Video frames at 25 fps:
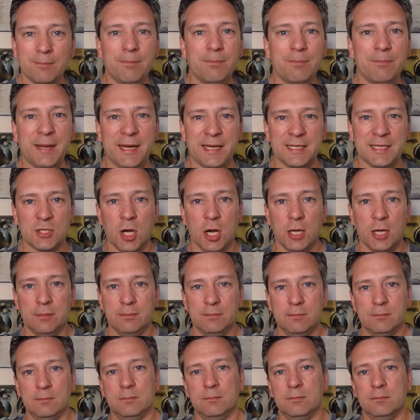Paint's gone.
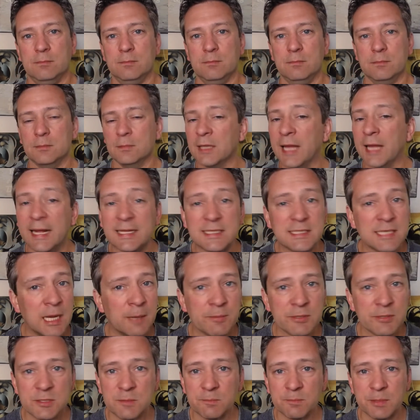
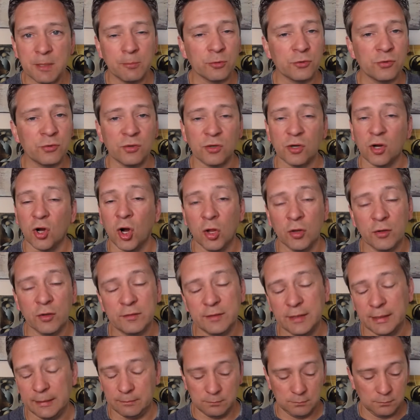Landscapers and people do it all the
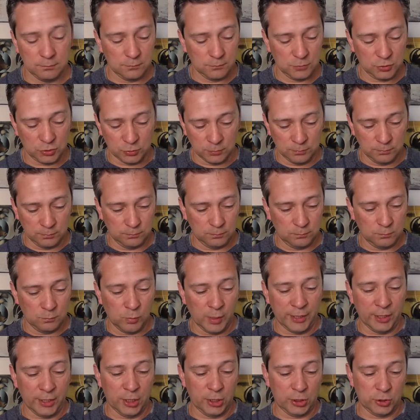time, so
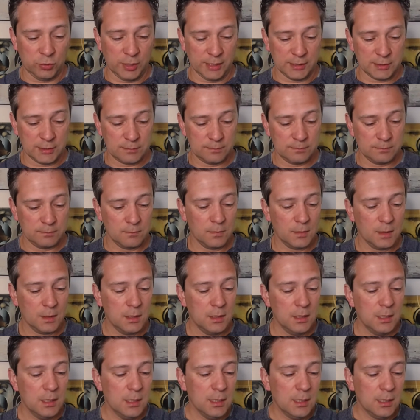why not you guys?
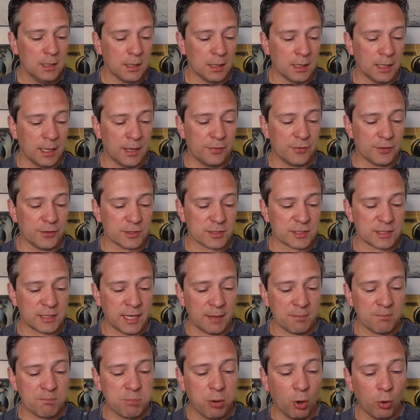Uh, they're
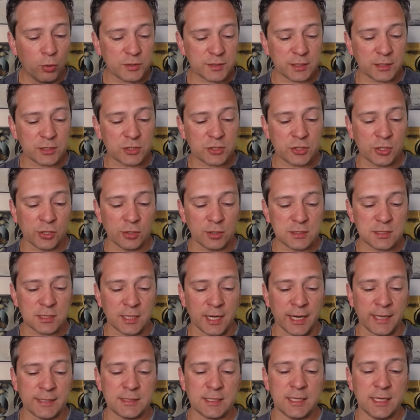saying post external
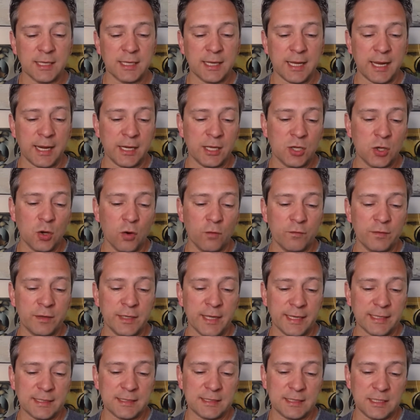signs indicating COVID
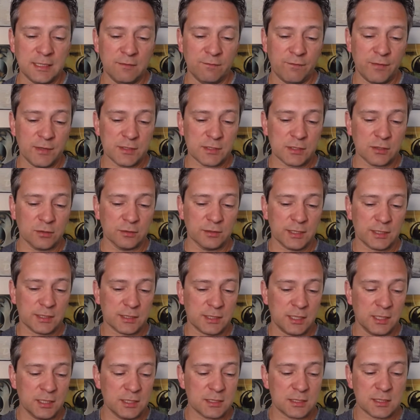nineteen physical
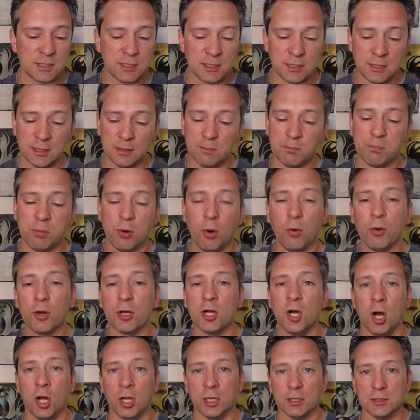distancing
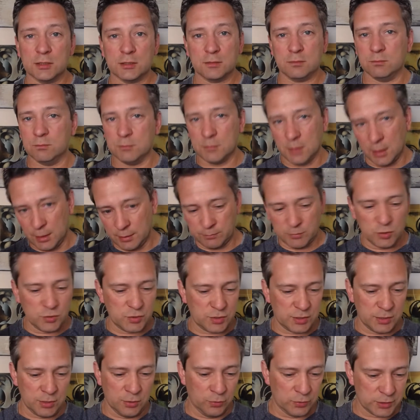protocols. You
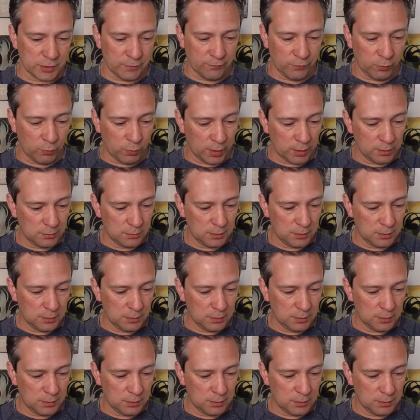see those everywhere.